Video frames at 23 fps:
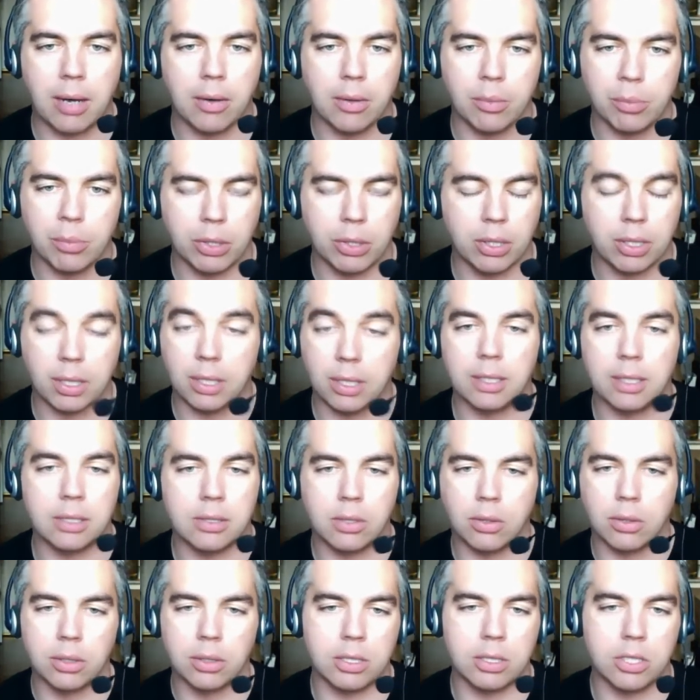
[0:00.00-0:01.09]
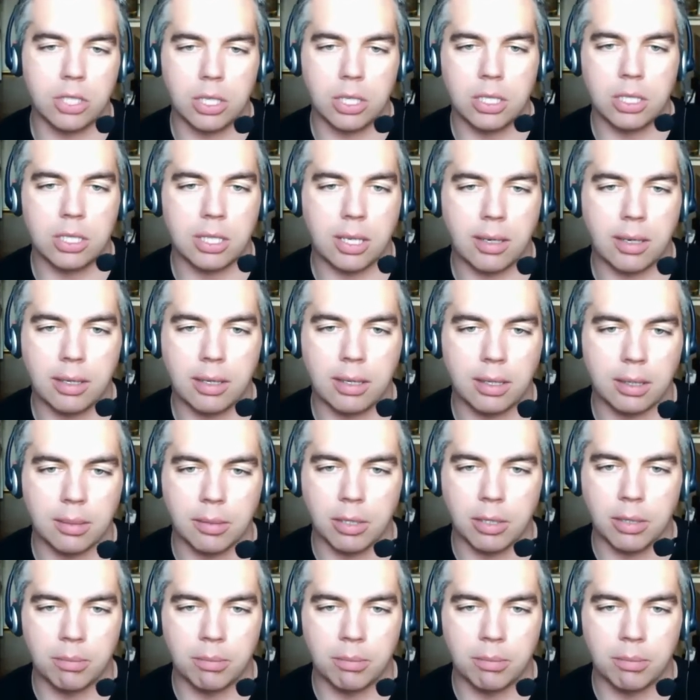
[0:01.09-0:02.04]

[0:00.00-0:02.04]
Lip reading: the book, and it totally changed how I think about